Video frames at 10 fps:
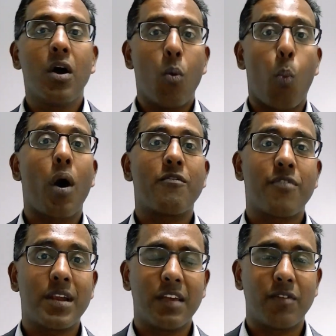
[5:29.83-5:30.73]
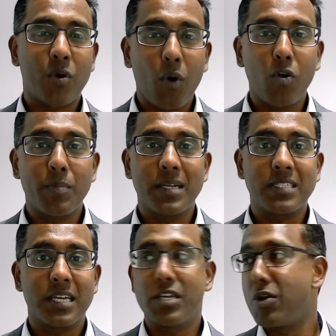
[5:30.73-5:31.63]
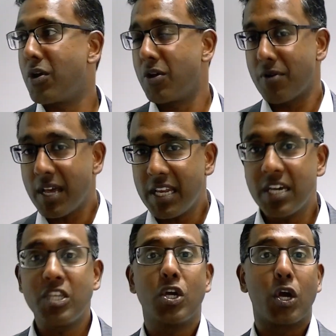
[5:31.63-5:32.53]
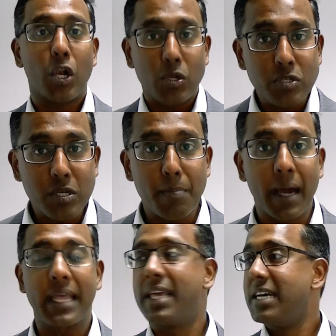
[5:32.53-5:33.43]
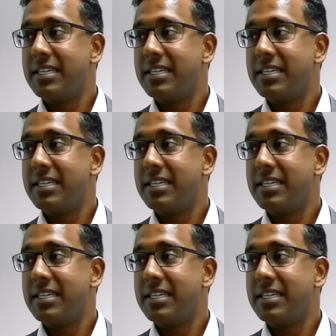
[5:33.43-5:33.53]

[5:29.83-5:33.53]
One friend even called me and said, Nero, you're an idiot. You're going to lose your money.